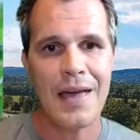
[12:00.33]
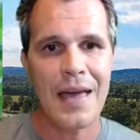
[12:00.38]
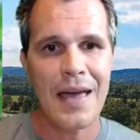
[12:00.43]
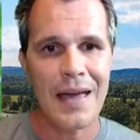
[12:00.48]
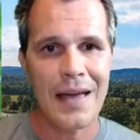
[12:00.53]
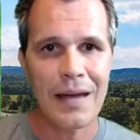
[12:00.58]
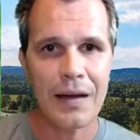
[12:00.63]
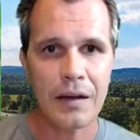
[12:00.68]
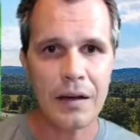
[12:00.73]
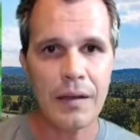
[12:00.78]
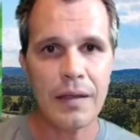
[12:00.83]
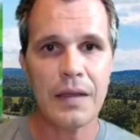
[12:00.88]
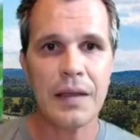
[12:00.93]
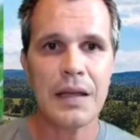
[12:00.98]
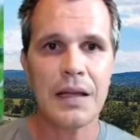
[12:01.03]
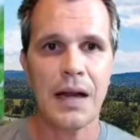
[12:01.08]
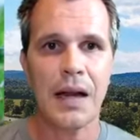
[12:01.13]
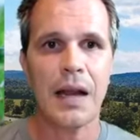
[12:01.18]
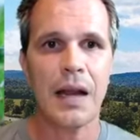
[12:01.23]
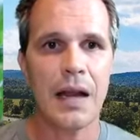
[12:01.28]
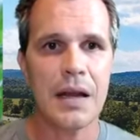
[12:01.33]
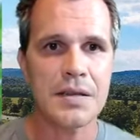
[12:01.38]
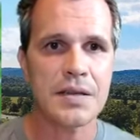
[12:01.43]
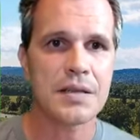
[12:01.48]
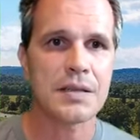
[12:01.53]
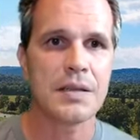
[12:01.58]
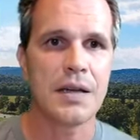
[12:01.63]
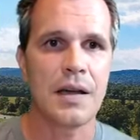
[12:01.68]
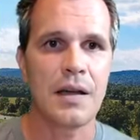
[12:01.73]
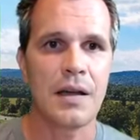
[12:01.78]
healthy
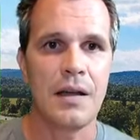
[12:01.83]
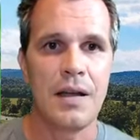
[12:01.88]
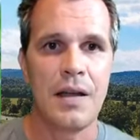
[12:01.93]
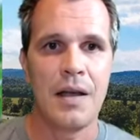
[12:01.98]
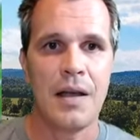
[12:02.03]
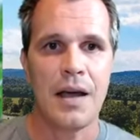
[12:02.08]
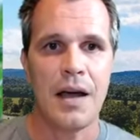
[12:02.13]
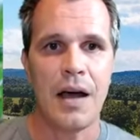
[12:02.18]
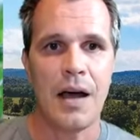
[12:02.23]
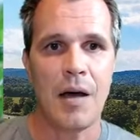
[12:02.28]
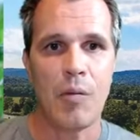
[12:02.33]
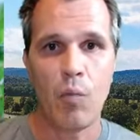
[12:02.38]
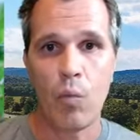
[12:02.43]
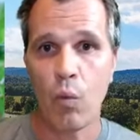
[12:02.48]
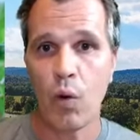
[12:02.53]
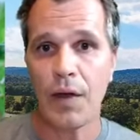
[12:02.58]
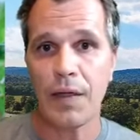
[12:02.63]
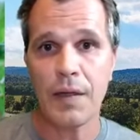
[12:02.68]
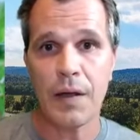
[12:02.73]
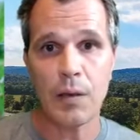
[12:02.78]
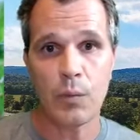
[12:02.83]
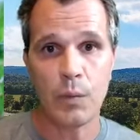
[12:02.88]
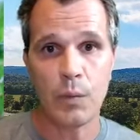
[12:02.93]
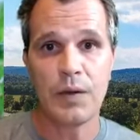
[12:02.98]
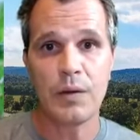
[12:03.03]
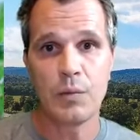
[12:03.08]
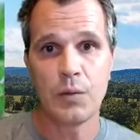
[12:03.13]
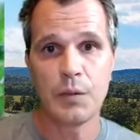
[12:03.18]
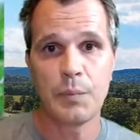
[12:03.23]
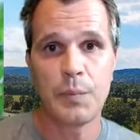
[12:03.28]
cluster, one that
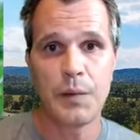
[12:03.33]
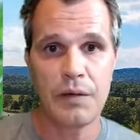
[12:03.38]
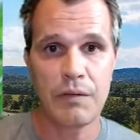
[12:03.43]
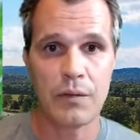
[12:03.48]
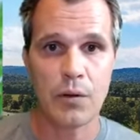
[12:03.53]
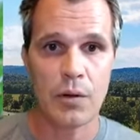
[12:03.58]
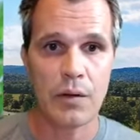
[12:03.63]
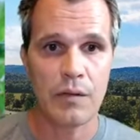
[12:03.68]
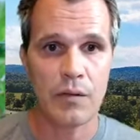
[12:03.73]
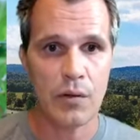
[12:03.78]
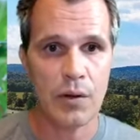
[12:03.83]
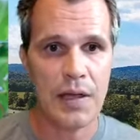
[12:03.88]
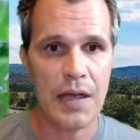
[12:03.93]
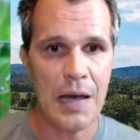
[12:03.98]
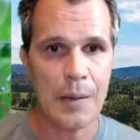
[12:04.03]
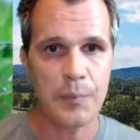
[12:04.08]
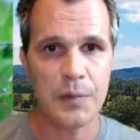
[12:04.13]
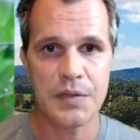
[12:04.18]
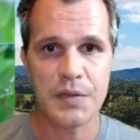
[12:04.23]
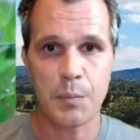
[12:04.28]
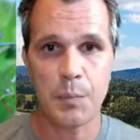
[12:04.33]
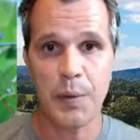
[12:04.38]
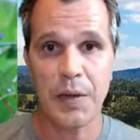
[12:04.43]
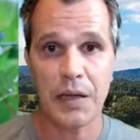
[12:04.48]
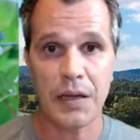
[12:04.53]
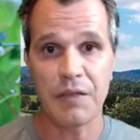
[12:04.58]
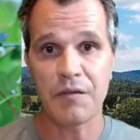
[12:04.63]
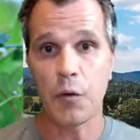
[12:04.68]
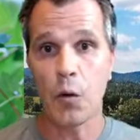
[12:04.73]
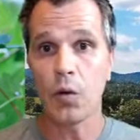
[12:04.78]
we would be very, very happy to
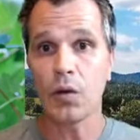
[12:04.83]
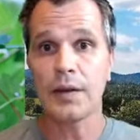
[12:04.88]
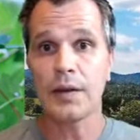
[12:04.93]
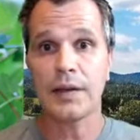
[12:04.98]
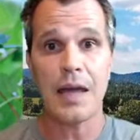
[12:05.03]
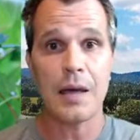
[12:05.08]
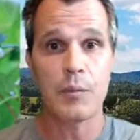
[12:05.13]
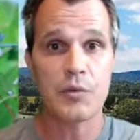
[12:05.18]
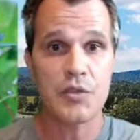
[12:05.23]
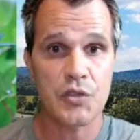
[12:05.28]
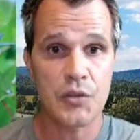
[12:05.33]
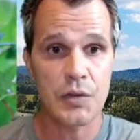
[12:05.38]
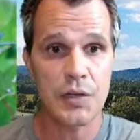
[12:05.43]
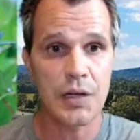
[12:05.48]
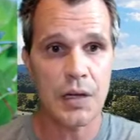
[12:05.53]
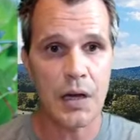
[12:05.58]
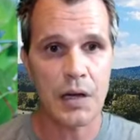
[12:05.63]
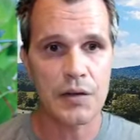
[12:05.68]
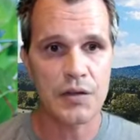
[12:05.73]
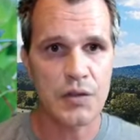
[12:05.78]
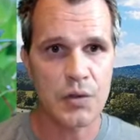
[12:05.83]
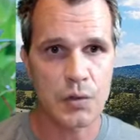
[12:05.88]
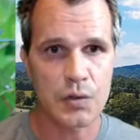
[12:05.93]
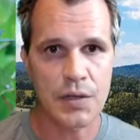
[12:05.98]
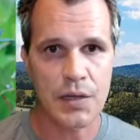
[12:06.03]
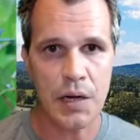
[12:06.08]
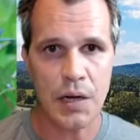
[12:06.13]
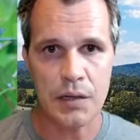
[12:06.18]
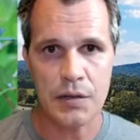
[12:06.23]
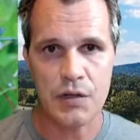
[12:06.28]
pick if all chemistry kind of sorts
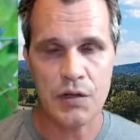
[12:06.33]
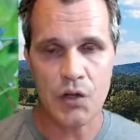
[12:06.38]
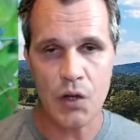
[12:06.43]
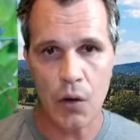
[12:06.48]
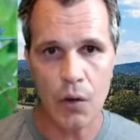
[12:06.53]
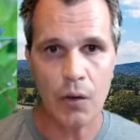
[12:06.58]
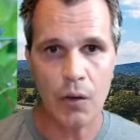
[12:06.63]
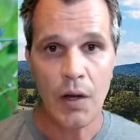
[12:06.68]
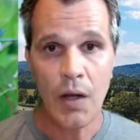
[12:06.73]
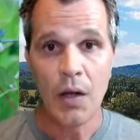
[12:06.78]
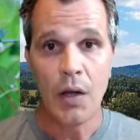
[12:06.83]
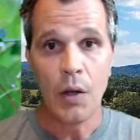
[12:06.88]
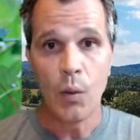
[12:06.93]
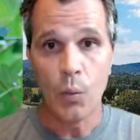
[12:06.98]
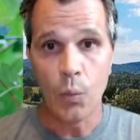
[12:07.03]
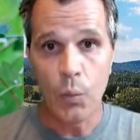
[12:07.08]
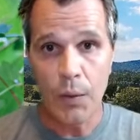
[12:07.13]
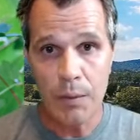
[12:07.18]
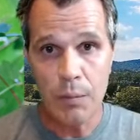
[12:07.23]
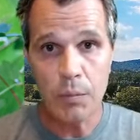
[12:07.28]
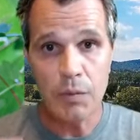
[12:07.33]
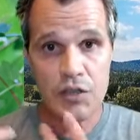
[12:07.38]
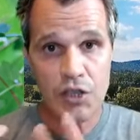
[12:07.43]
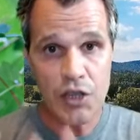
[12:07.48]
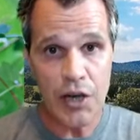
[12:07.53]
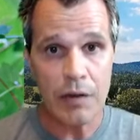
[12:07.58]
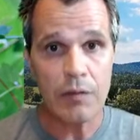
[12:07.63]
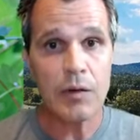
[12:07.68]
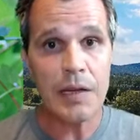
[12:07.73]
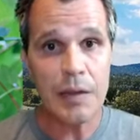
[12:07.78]
it out. So we
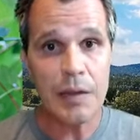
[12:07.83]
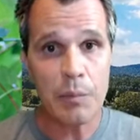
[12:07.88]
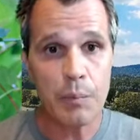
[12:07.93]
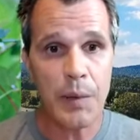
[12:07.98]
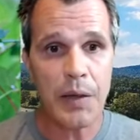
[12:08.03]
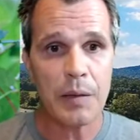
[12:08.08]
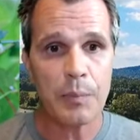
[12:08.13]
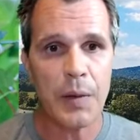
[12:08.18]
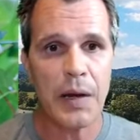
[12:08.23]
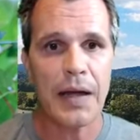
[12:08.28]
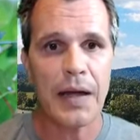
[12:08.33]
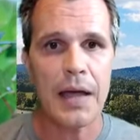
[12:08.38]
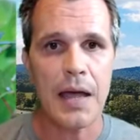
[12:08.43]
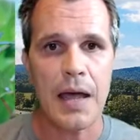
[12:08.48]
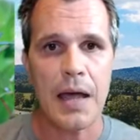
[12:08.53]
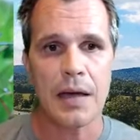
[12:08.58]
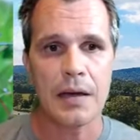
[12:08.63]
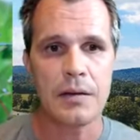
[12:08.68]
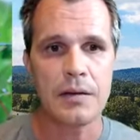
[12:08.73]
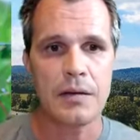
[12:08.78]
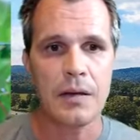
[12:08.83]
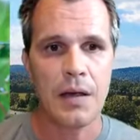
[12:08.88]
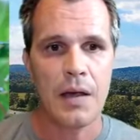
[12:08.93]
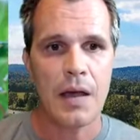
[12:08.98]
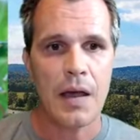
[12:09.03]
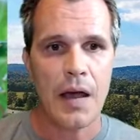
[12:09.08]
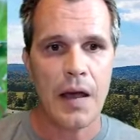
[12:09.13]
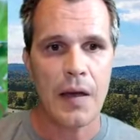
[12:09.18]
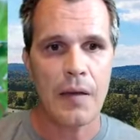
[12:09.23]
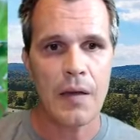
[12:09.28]
generally pick by hand,
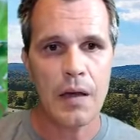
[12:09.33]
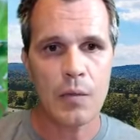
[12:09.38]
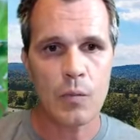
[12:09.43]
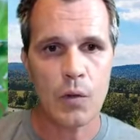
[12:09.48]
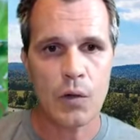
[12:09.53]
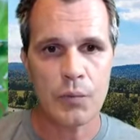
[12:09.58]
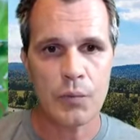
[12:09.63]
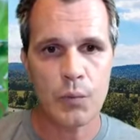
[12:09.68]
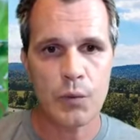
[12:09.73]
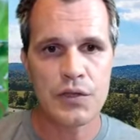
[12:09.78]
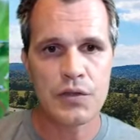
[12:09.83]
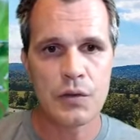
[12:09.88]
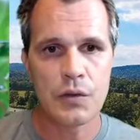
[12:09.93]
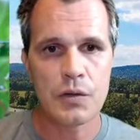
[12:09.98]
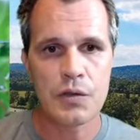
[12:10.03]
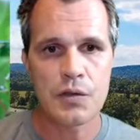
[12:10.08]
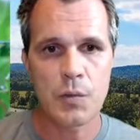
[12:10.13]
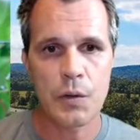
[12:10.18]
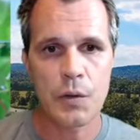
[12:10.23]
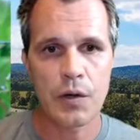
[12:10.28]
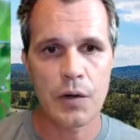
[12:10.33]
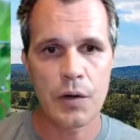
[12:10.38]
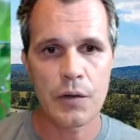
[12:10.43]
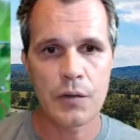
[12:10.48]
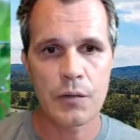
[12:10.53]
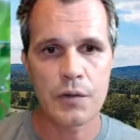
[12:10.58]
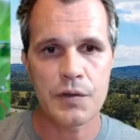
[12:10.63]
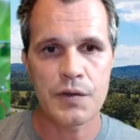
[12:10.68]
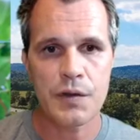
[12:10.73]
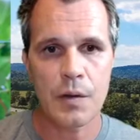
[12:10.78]
and then what we do is we go
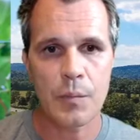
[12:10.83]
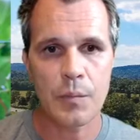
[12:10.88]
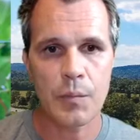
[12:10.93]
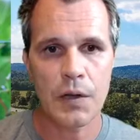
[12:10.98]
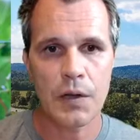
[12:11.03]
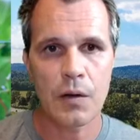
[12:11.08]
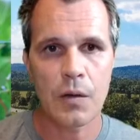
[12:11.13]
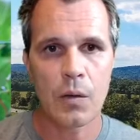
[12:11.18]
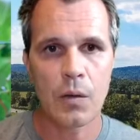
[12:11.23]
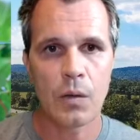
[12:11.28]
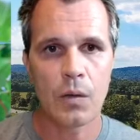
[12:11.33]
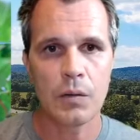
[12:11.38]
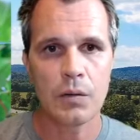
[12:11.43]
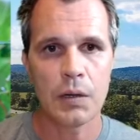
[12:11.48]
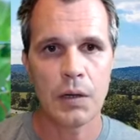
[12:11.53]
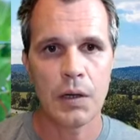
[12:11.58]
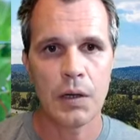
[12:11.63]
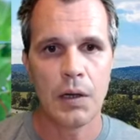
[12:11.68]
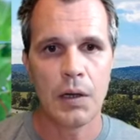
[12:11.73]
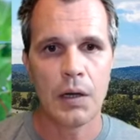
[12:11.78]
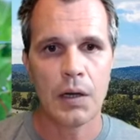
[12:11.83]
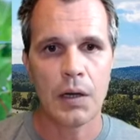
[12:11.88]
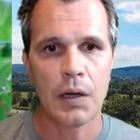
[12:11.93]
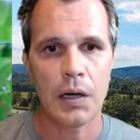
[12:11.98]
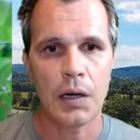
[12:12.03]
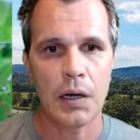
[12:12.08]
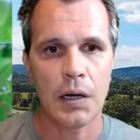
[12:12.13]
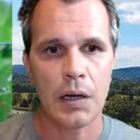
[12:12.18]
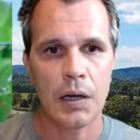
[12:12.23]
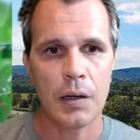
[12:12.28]
through something called
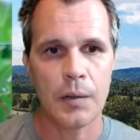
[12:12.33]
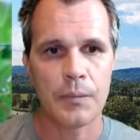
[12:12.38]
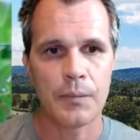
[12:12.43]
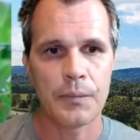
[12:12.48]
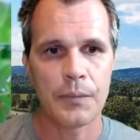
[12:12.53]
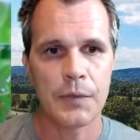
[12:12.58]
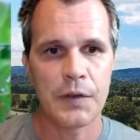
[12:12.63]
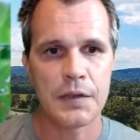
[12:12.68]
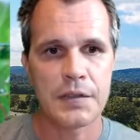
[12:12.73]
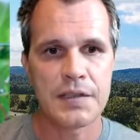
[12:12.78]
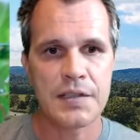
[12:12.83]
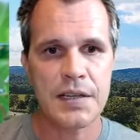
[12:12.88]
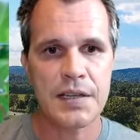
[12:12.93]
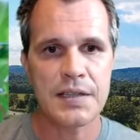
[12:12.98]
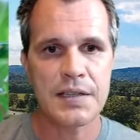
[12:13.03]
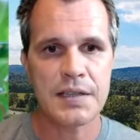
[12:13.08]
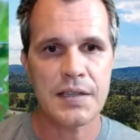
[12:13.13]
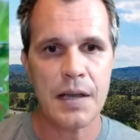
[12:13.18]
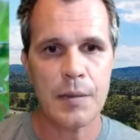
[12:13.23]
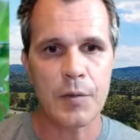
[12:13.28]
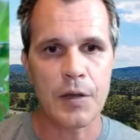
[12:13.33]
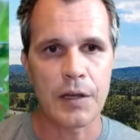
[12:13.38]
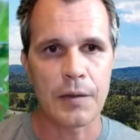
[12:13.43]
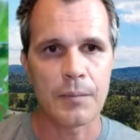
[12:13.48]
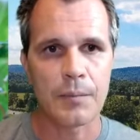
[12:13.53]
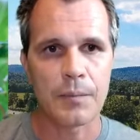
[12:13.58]
destemming.